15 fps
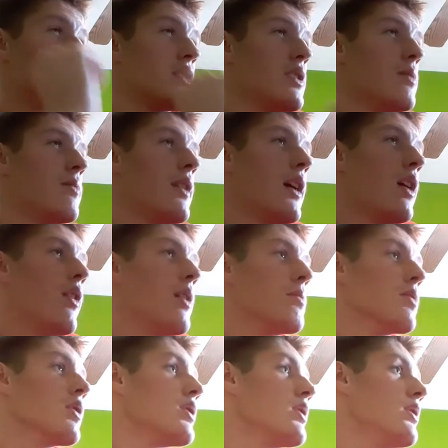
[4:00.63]
team now. I
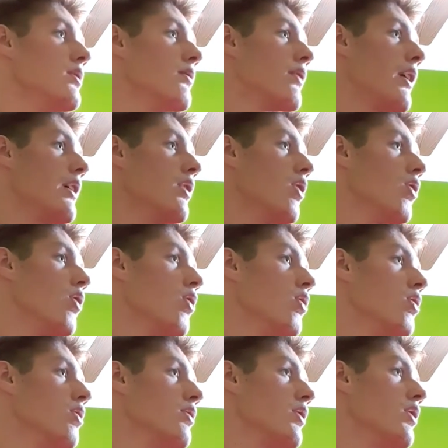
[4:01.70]
believe they
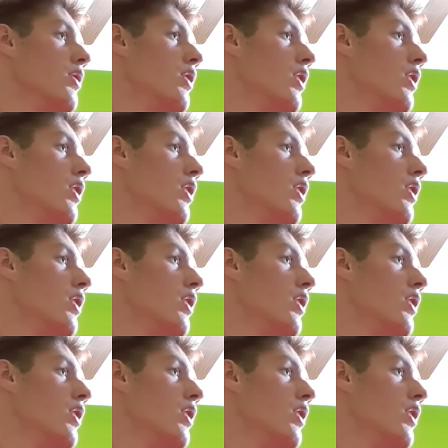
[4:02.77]
hold,